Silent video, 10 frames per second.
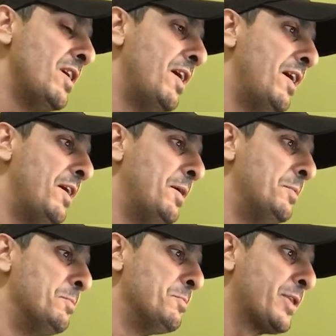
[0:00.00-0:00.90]

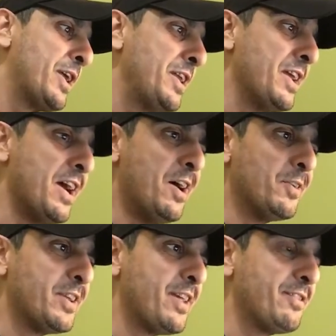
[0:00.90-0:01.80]
But anyhow,
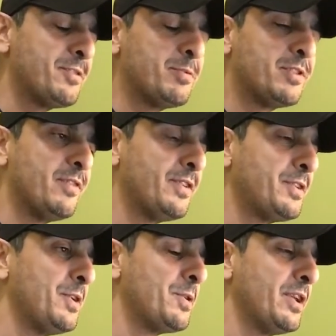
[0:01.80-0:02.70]
yeah, this specific
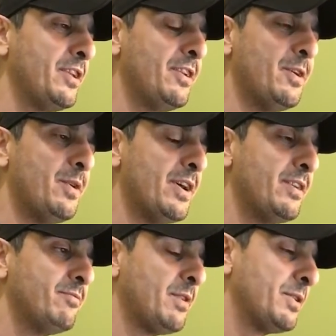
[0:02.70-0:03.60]
token,
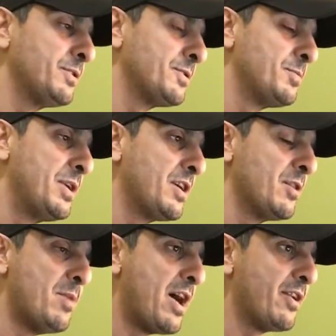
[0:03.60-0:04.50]
I was just speaking
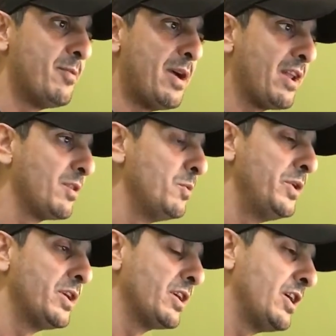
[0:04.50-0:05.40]
about it about like a
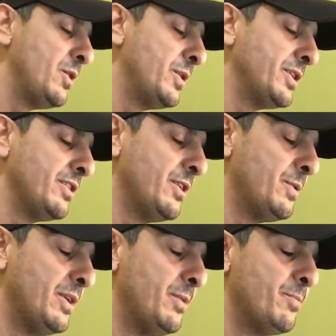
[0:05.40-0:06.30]
week ago, and
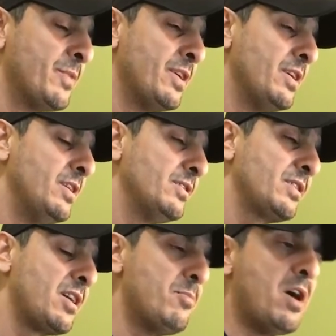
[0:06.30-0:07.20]
it's
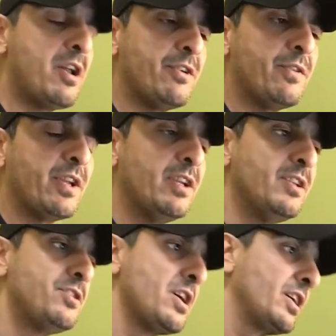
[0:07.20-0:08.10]
kind of monitoring
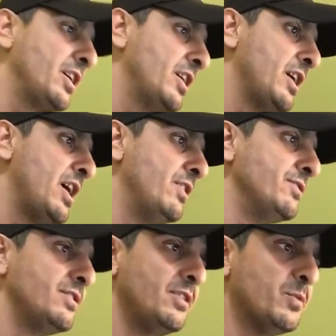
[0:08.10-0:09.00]
it, checking it out,
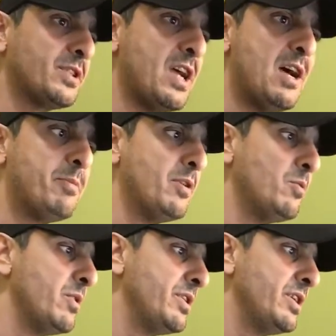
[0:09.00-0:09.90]
and seeing what's
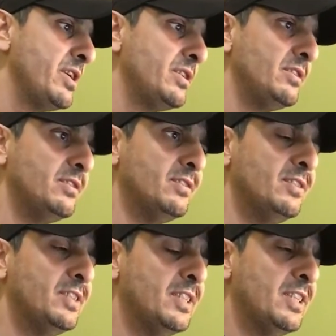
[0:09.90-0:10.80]
happening with it,
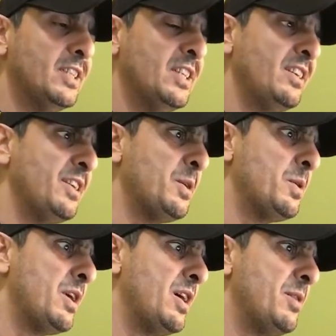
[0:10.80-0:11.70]
and
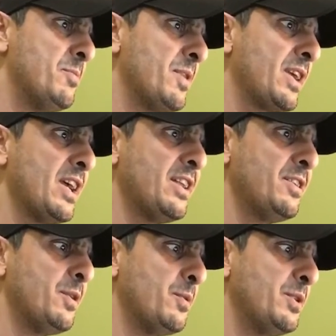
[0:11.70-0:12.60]

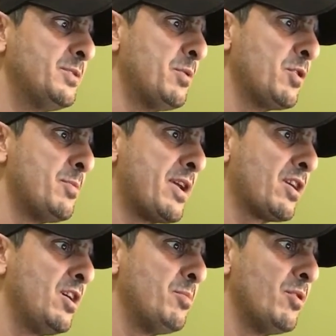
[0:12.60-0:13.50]
again, we spoke about a
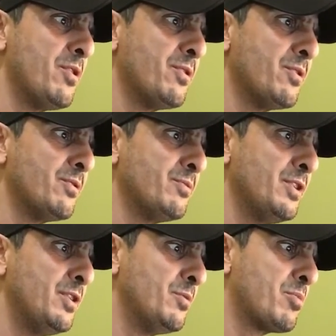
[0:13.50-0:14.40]
couple other
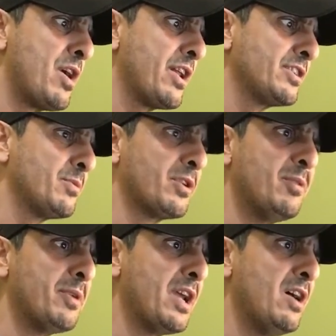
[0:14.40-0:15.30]
products that were
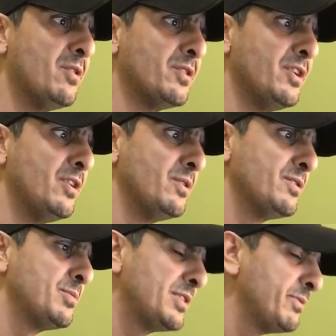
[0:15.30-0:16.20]
coming out,
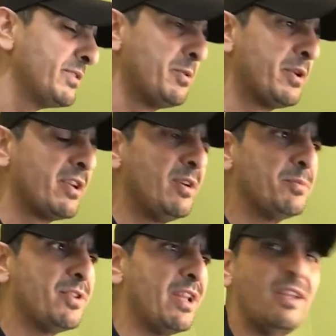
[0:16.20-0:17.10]
and specifically when it
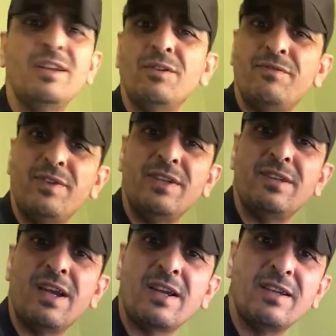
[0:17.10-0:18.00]
comes to like
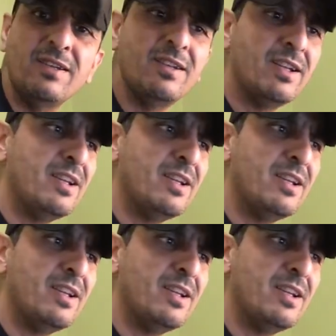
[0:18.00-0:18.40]
fintech, and